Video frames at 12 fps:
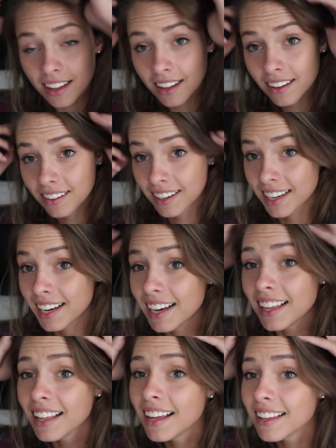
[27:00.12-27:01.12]

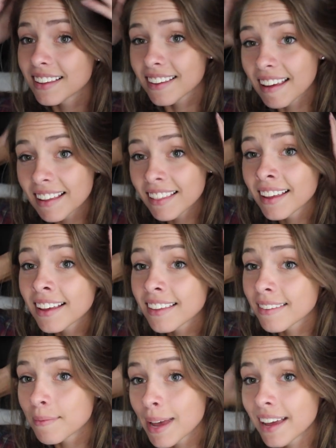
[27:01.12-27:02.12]
Okay, let's get
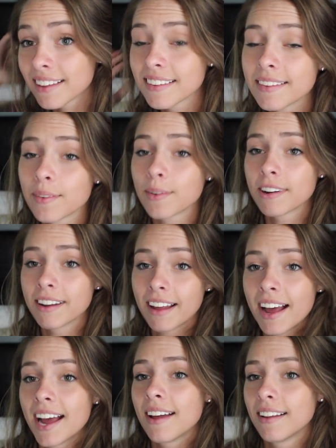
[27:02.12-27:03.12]
this mess sorted
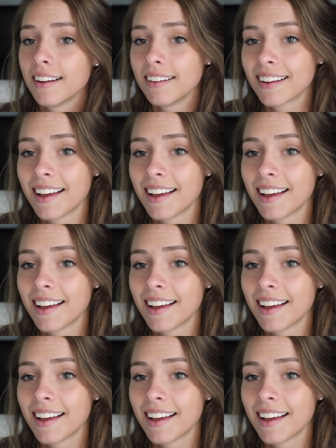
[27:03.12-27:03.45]
out.